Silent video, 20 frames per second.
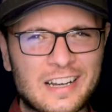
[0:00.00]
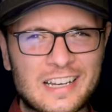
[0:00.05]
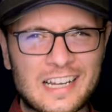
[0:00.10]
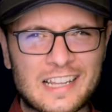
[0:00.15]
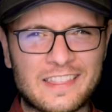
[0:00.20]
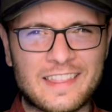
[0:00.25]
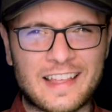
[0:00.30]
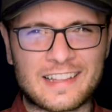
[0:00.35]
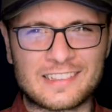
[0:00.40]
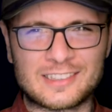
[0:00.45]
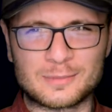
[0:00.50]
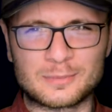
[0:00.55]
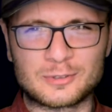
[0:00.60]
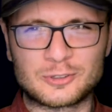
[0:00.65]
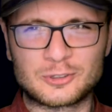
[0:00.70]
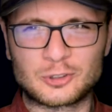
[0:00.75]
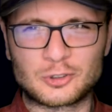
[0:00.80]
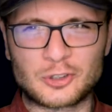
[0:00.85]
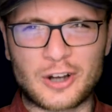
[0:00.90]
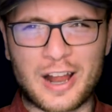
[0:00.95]
and hit that
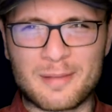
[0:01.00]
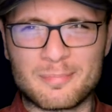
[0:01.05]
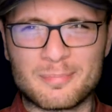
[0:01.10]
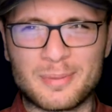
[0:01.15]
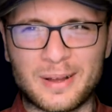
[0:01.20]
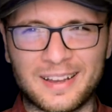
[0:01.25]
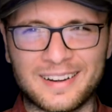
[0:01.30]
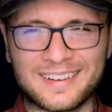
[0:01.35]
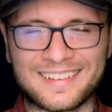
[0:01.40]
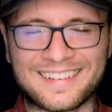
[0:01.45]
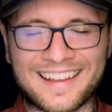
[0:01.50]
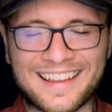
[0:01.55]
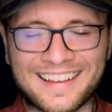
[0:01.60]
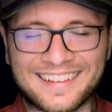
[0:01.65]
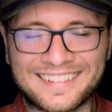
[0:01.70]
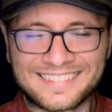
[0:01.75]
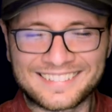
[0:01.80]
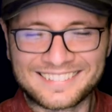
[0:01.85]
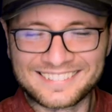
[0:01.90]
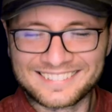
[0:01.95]
subscribe button.
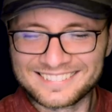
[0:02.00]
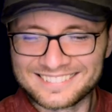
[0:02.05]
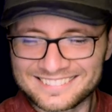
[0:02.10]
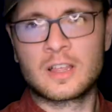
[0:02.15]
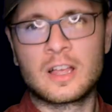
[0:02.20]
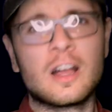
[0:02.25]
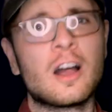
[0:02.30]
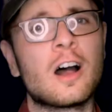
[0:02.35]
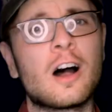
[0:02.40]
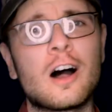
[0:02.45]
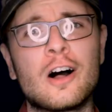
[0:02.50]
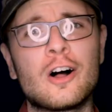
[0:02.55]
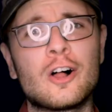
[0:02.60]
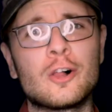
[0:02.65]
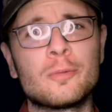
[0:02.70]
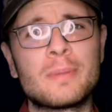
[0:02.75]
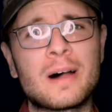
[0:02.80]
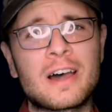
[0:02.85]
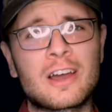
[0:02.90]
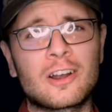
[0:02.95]
All
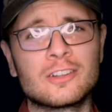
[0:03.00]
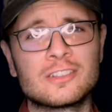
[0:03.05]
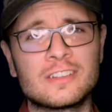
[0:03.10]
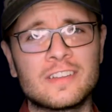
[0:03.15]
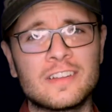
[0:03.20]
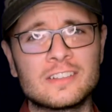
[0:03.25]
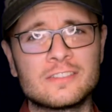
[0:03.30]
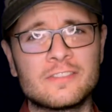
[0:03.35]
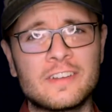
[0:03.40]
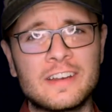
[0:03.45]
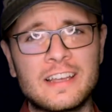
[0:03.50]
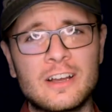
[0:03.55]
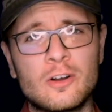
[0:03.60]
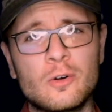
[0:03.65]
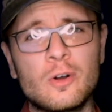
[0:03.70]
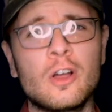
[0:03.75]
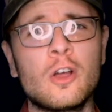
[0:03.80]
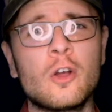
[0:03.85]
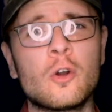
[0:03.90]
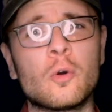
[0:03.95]
bottles in this
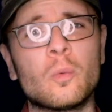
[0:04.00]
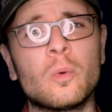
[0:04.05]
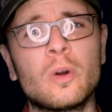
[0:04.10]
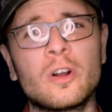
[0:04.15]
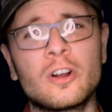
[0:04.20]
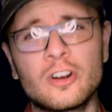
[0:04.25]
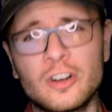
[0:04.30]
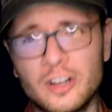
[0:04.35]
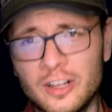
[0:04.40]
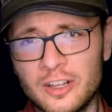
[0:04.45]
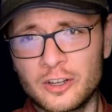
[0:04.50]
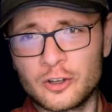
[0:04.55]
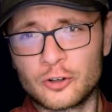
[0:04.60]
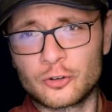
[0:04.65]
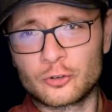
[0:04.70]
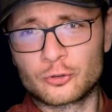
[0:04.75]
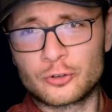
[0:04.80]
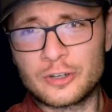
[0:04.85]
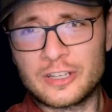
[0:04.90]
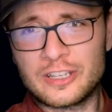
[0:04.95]
video were
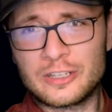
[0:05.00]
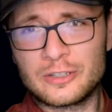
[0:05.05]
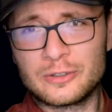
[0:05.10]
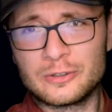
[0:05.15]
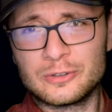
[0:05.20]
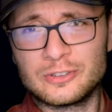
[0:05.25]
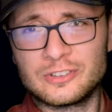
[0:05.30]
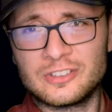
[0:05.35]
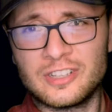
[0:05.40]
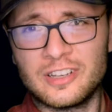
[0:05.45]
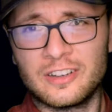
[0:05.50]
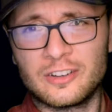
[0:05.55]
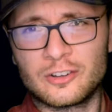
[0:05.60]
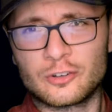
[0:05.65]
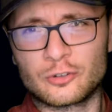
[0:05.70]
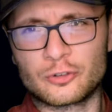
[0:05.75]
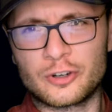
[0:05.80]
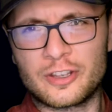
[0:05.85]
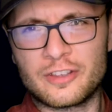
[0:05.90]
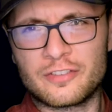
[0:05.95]
reused,
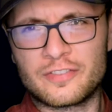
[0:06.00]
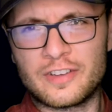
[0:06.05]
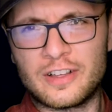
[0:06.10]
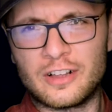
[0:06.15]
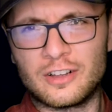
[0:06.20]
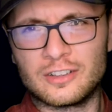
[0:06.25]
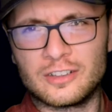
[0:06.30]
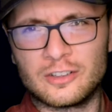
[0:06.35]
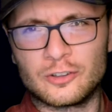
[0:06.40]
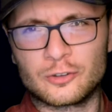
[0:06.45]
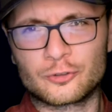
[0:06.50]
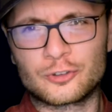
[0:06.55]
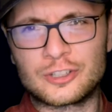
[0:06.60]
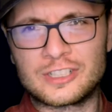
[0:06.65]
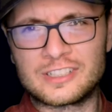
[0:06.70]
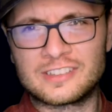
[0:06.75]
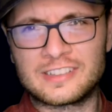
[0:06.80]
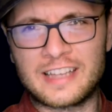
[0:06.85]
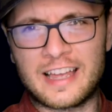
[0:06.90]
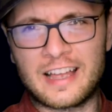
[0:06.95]
refilled,
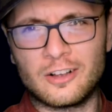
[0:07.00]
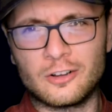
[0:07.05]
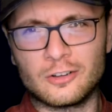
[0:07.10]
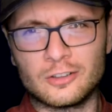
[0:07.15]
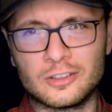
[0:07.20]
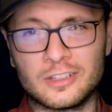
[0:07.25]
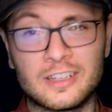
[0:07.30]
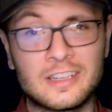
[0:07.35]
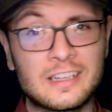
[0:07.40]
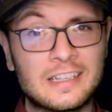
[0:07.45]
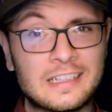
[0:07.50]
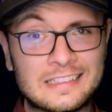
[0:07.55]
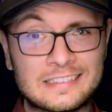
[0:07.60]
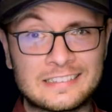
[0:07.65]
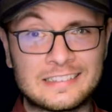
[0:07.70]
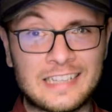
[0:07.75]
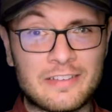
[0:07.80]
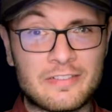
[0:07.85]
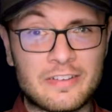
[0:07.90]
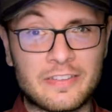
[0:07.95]
recycled,
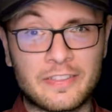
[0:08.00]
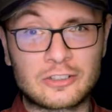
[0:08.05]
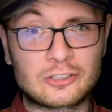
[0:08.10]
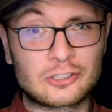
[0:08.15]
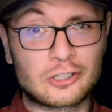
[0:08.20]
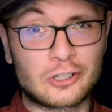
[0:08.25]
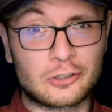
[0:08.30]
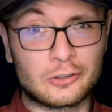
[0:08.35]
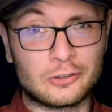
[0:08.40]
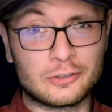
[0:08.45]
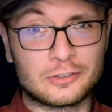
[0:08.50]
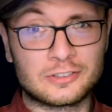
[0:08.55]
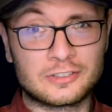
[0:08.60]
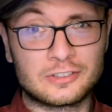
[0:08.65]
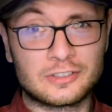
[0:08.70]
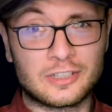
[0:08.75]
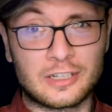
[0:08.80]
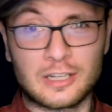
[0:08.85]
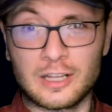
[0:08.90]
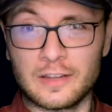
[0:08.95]
saving the
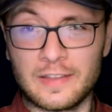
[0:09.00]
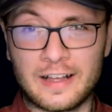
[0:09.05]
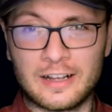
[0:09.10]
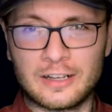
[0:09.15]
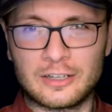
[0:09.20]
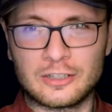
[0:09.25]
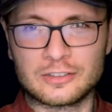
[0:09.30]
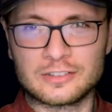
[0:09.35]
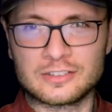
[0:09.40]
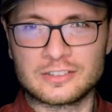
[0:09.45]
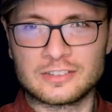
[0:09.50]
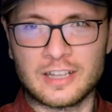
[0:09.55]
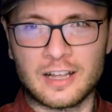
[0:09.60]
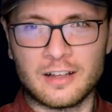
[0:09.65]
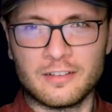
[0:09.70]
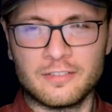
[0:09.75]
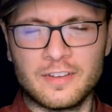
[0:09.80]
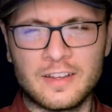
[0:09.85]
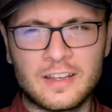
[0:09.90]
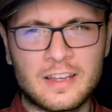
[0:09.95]
turtles and all that good
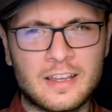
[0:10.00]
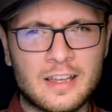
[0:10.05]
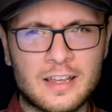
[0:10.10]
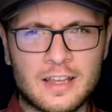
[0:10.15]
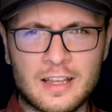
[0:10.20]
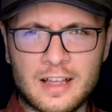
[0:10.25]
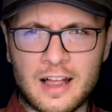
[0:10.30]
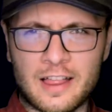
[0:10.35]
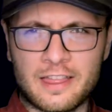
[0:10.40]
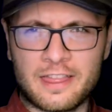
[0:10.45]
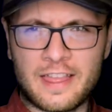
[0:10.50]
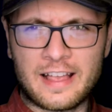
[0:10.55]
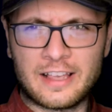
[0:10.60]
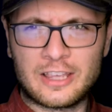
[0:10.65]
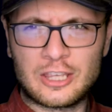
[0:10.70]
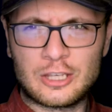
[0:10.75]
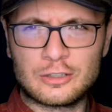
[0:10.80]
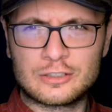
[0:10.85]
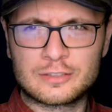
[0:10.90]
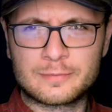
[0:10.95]
stuff. A
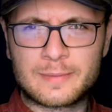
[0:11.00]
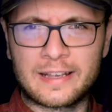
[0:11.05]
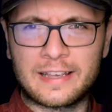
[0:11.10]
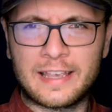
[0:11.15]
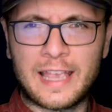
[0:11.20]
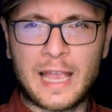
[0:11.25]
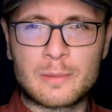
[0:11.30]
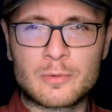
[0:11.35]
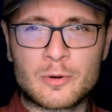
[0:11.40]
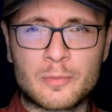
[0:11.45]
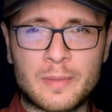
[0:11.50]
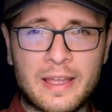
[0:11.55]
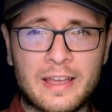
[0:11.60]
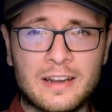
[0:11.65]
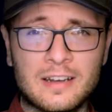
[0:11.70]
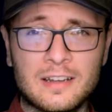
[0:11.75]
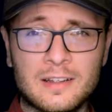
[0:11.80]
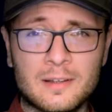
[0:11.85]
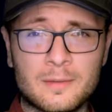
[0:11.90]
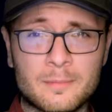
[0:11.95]
thank you to my
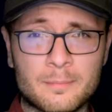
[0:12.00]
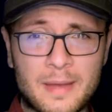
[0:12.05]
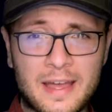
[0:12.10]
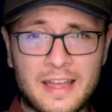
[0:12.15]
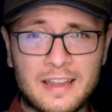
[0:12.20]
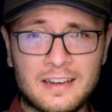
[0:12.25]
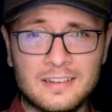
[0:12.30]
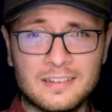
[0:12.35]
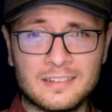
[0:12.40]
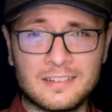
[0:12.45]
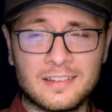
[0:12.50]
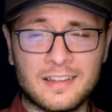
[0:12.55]
cameraman, Ben,